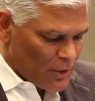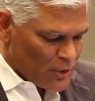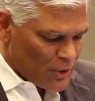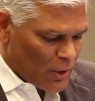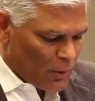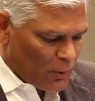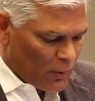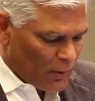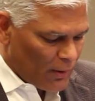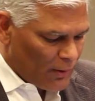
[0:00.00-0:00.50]

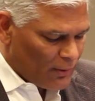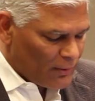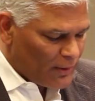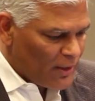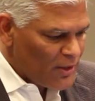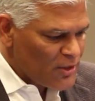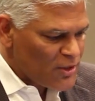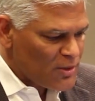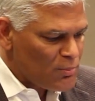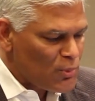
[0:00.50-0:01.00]
So
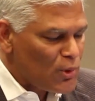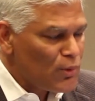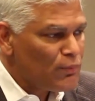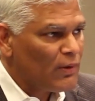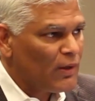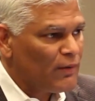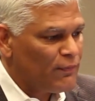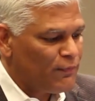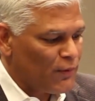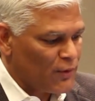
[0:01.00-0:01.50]
there is a
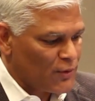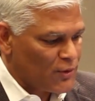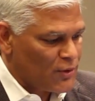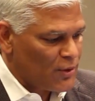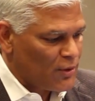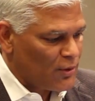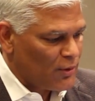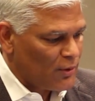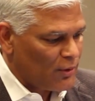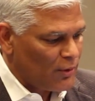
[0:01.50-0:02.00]
move
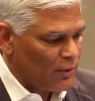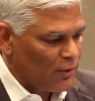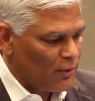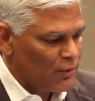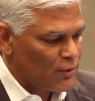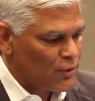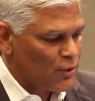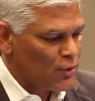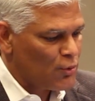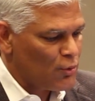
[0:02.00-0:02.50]
afoot
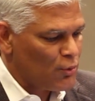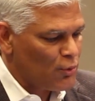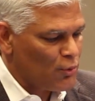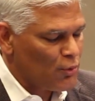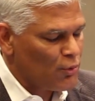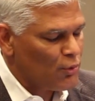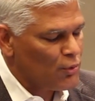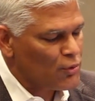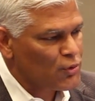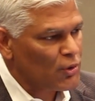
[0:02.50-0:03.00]

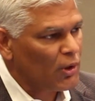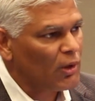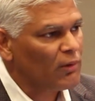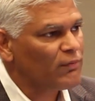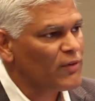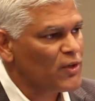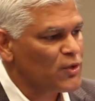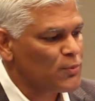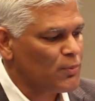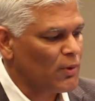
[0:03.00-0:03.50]
to
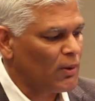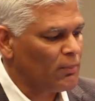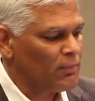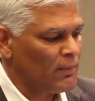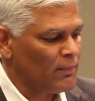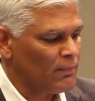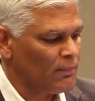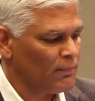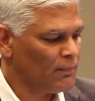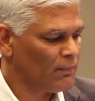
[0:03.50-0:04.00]
solve this
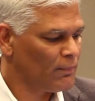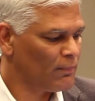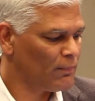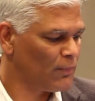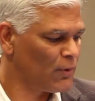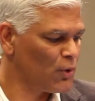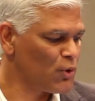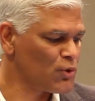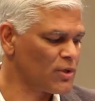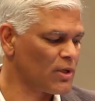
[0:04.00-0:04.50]
problem
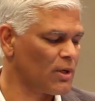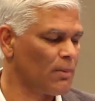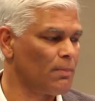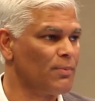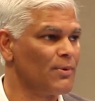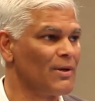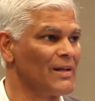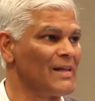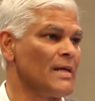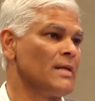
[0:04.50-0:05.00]
using a
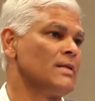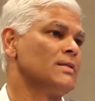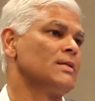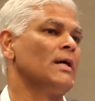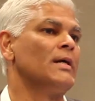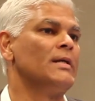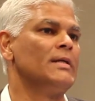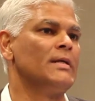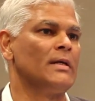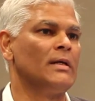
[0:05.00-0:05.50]

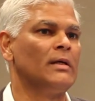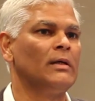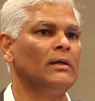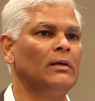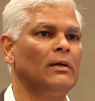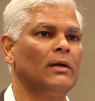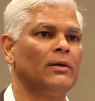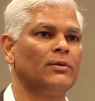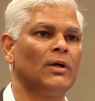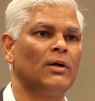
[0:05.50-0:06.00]
brilliant idea
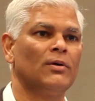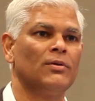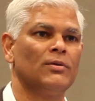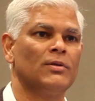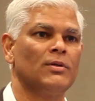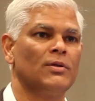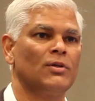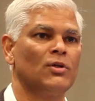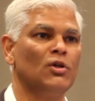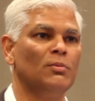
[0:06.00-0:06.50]

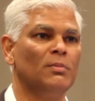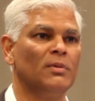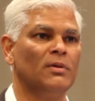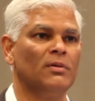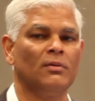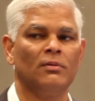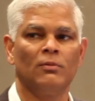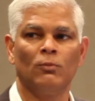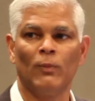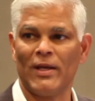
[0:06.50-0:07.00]
around
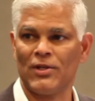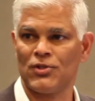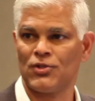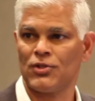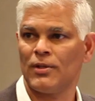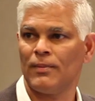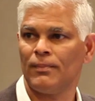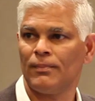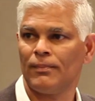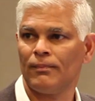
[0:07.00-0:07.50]
human
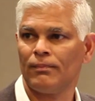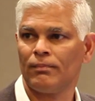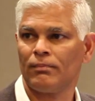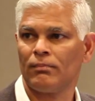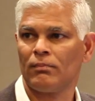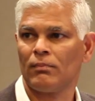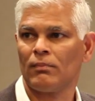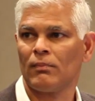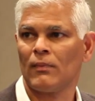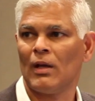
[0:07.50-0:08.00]
waste.
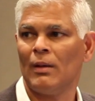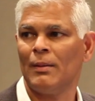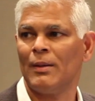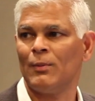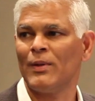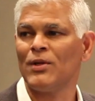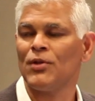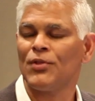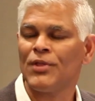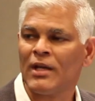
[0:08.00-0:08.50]
I
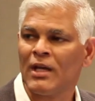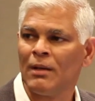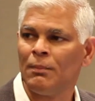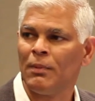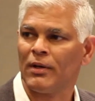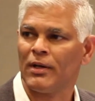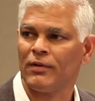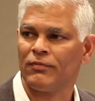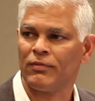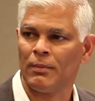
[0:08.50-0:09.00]
mean, when you think
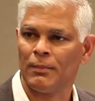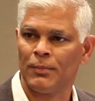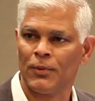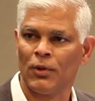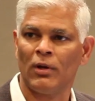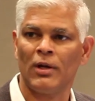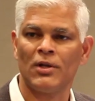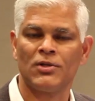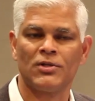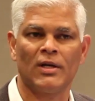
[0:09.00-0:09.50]
about it from
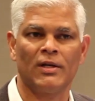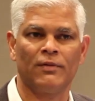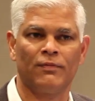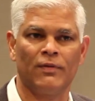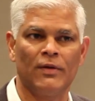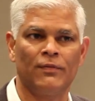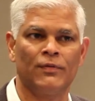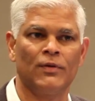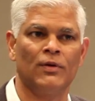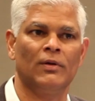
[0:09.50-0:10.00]
purely
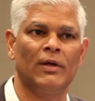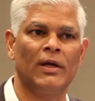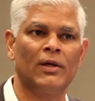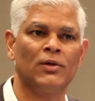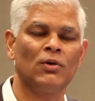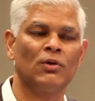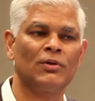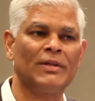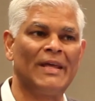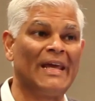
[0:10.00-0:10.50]
science, if you
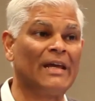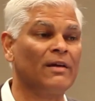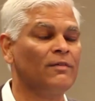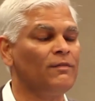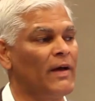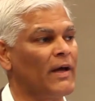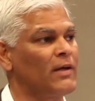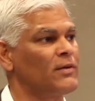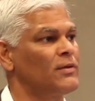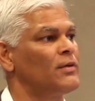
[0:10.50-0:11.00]
ignore the
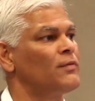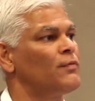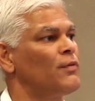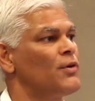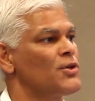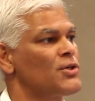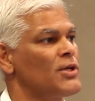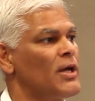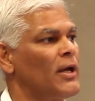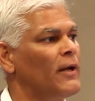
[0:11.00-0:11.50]
ick factor
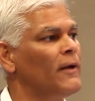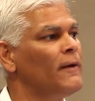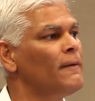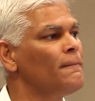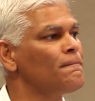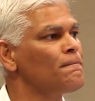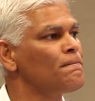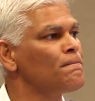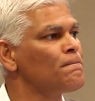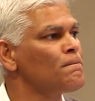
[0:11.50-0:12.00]
for a second,
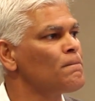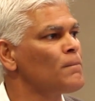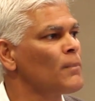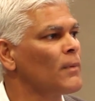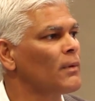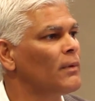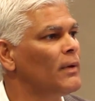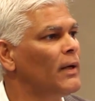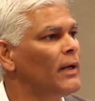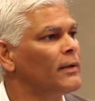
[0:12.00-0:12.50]

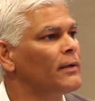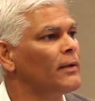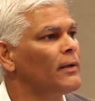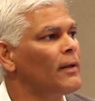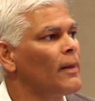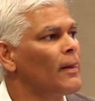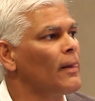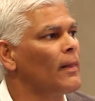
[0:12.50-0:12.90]
right?